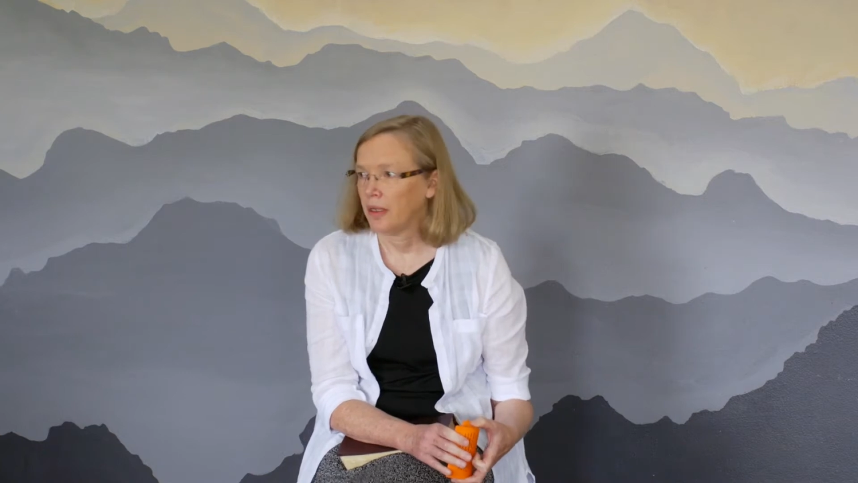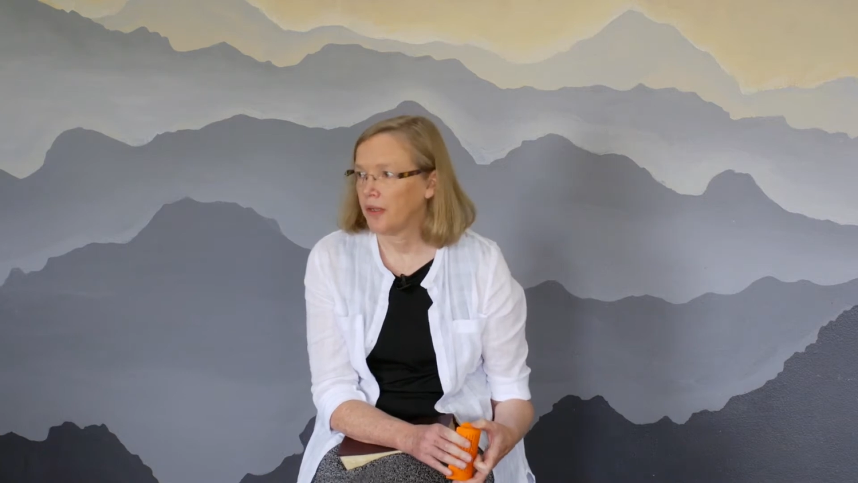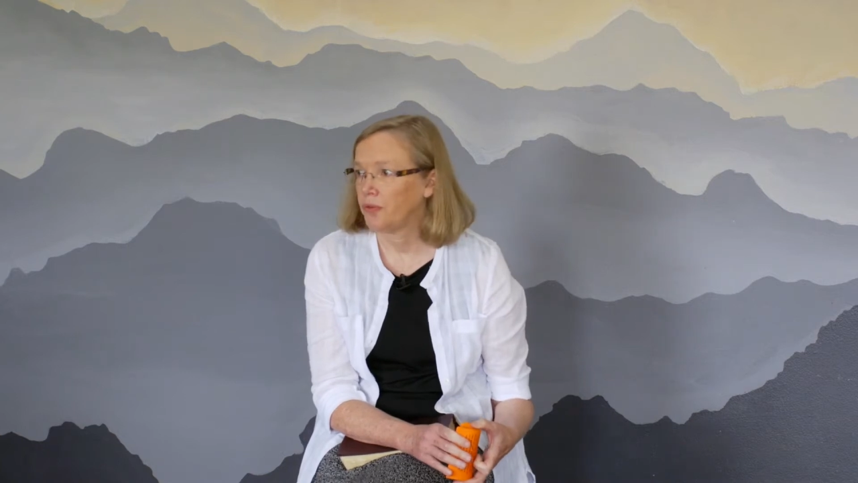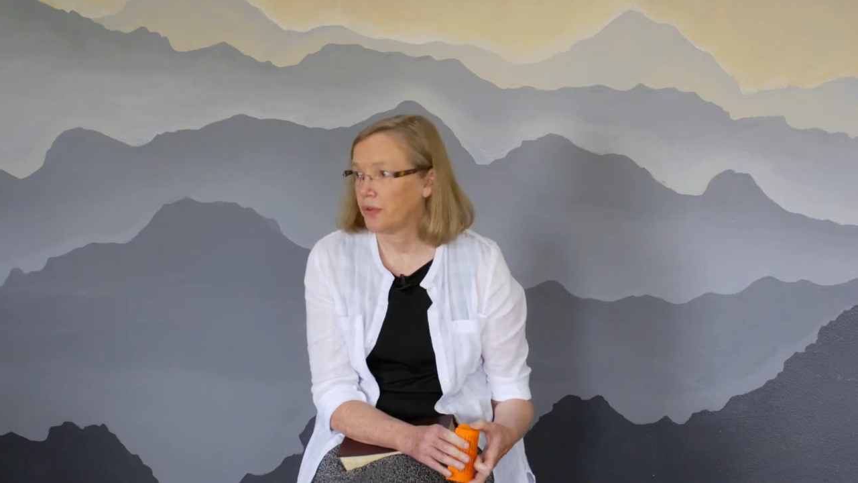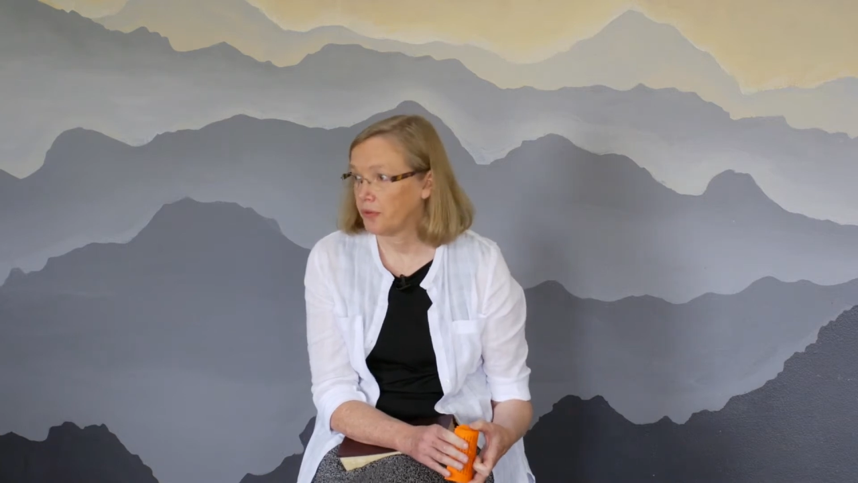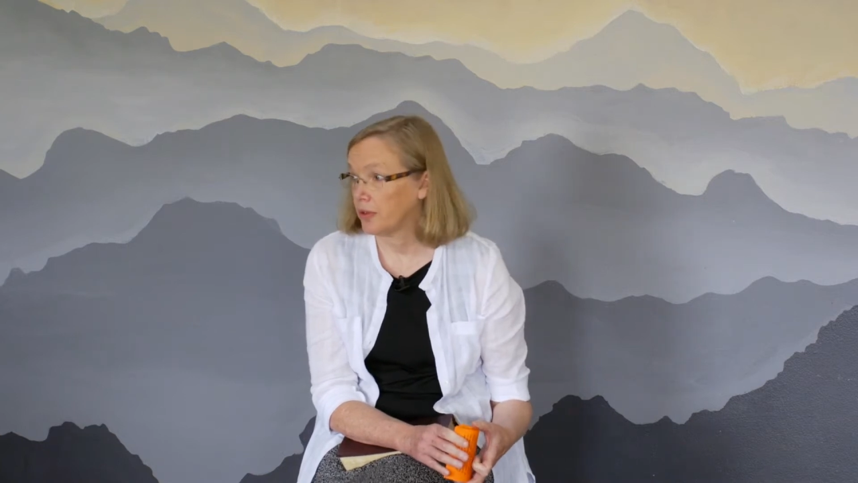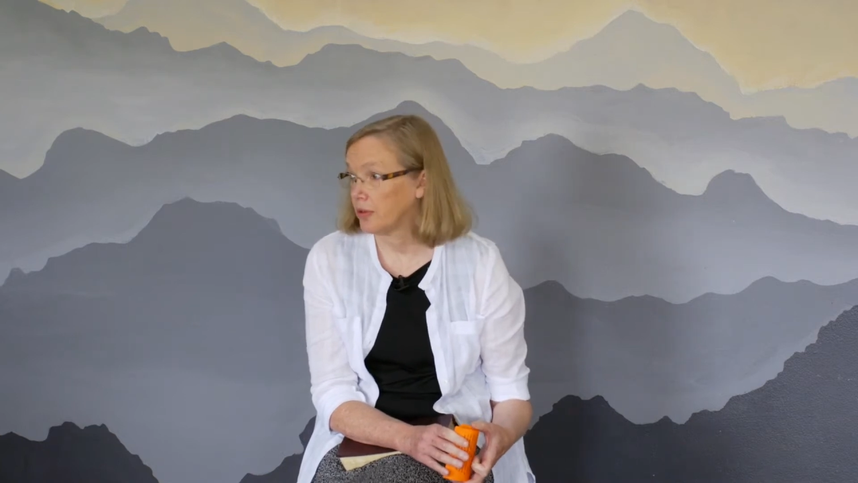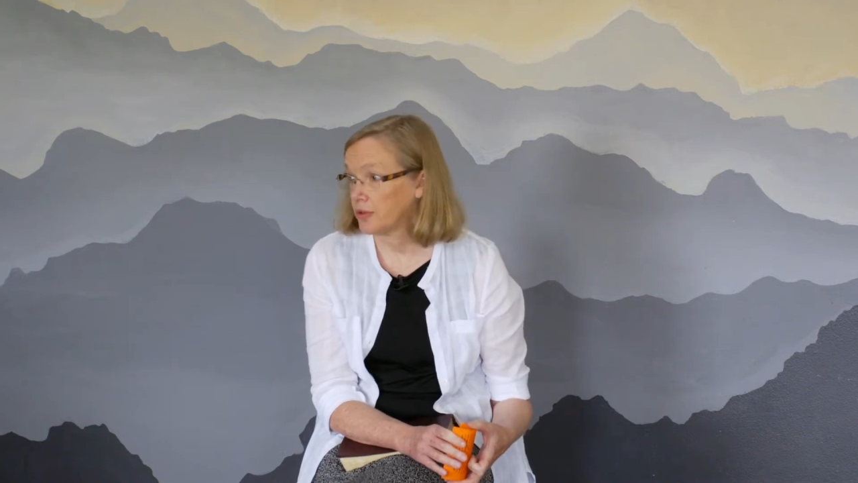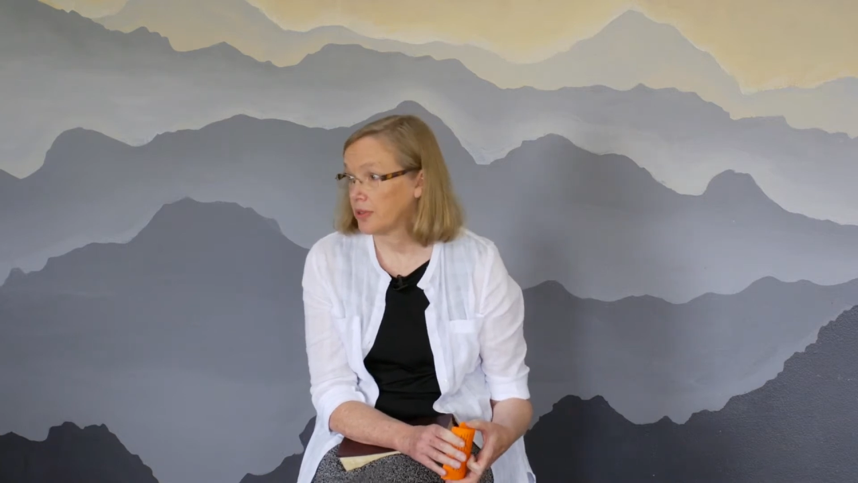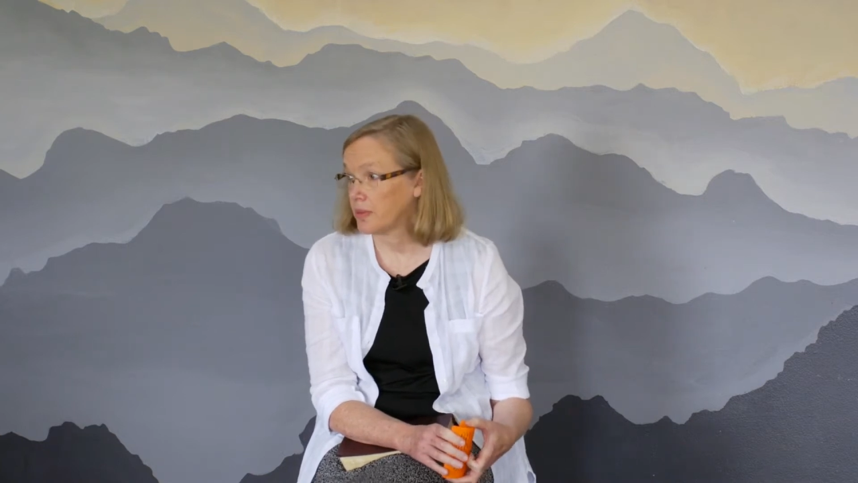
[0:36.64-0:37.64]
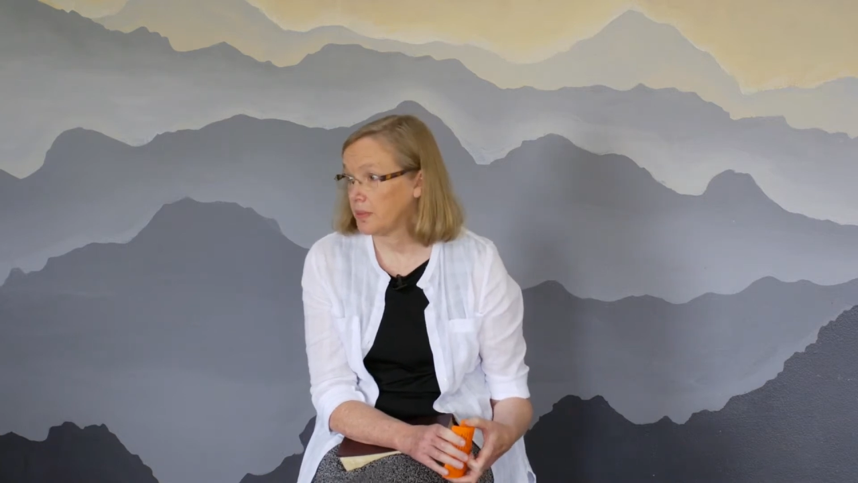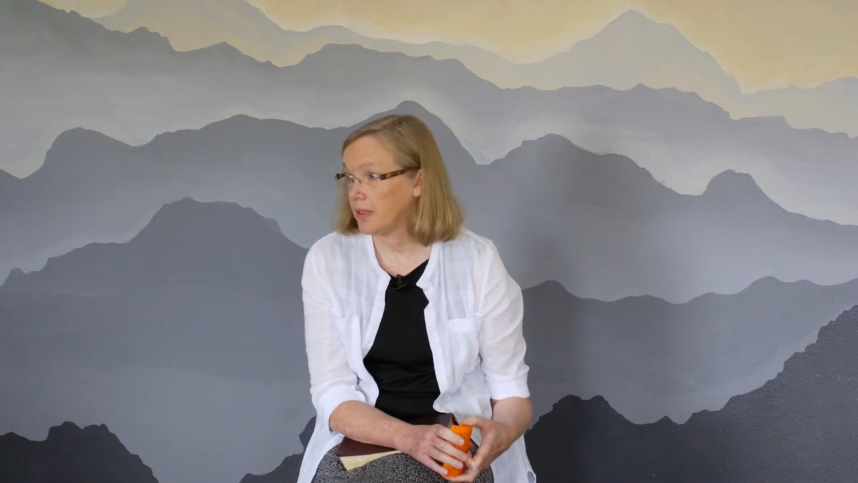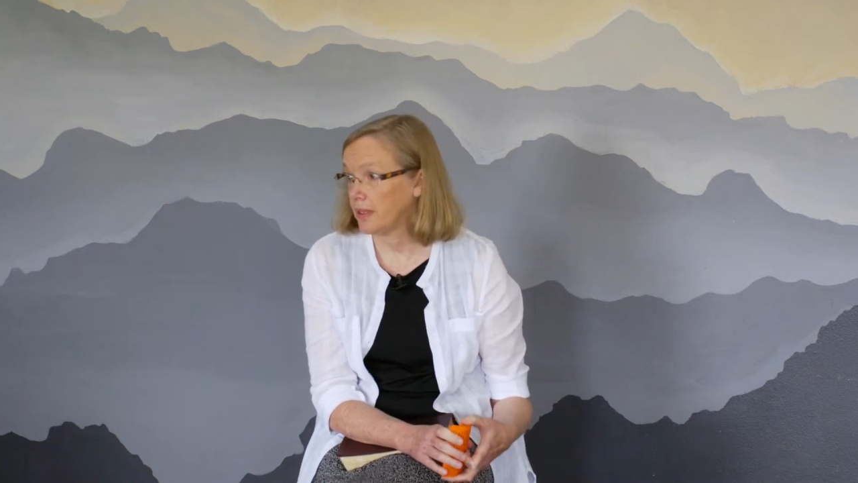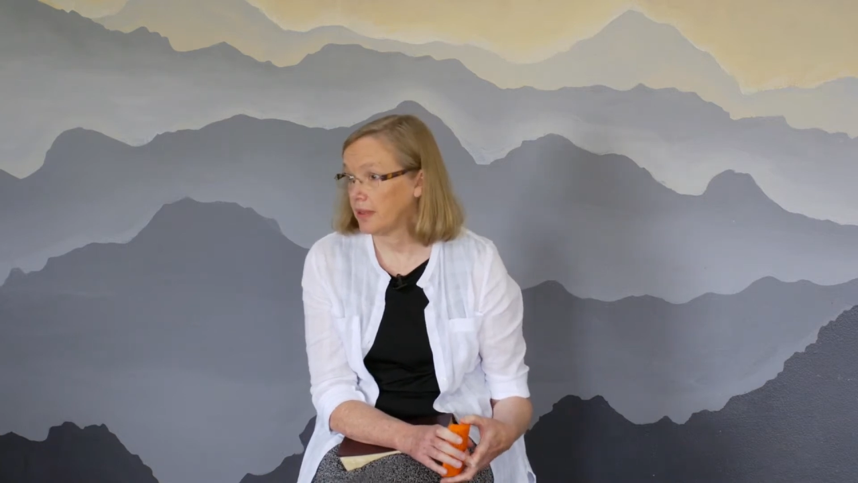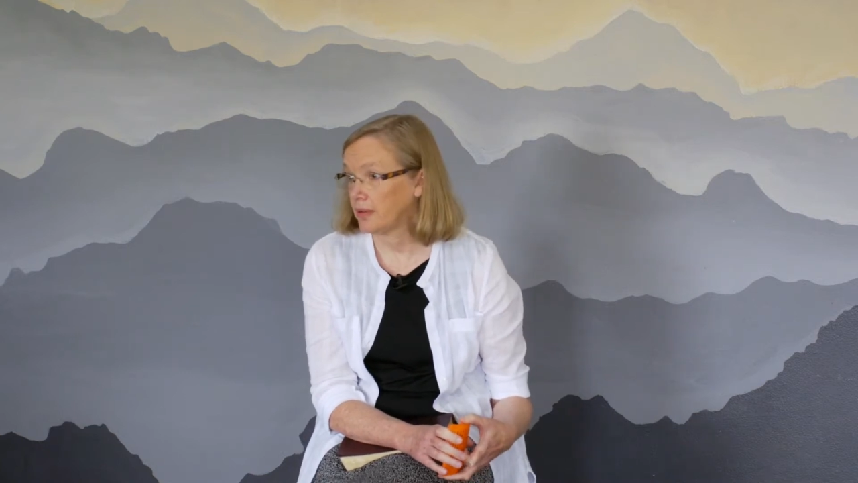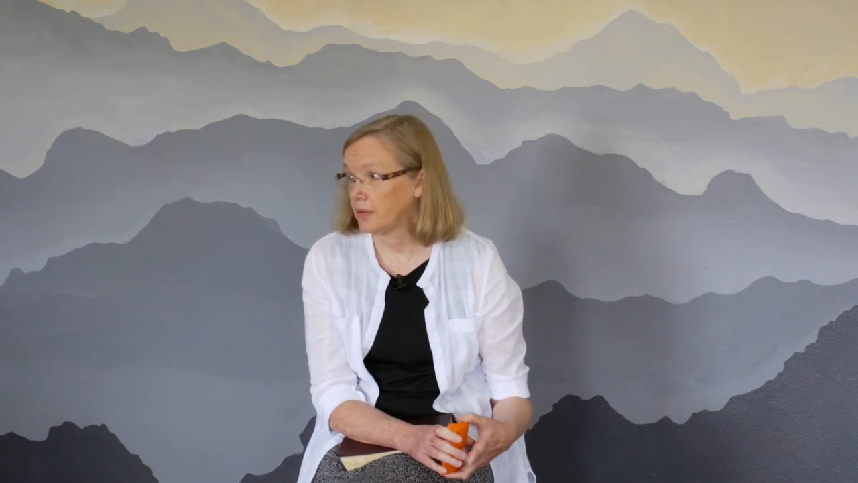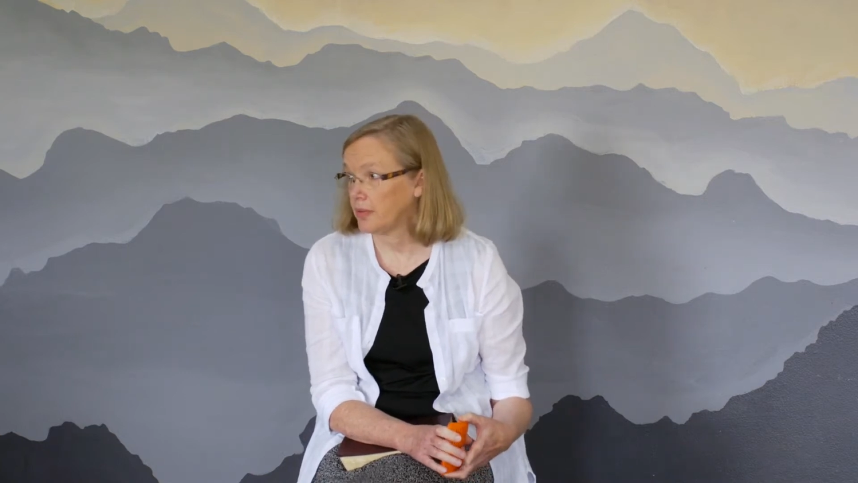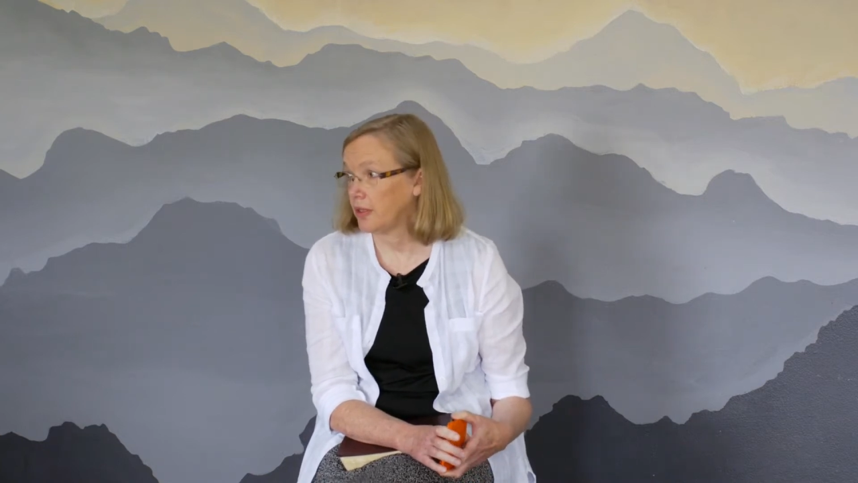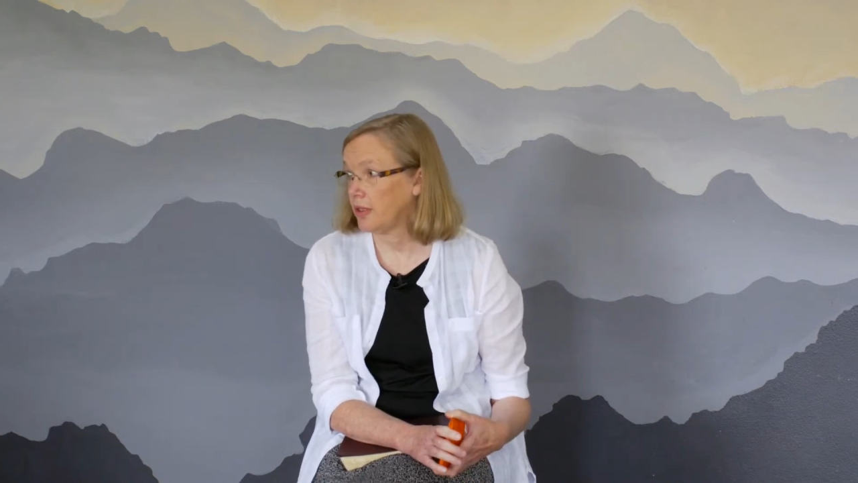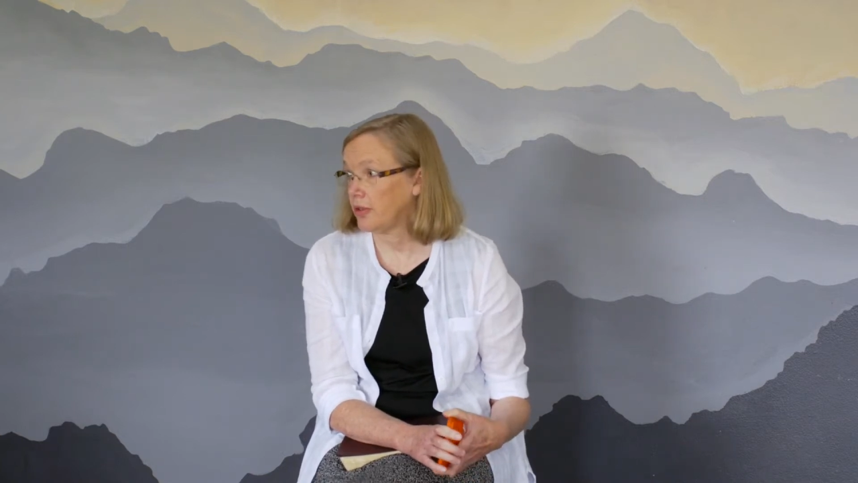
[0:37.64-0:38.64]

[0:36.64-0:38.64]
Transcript: If you're Afrikaans speaking, what do?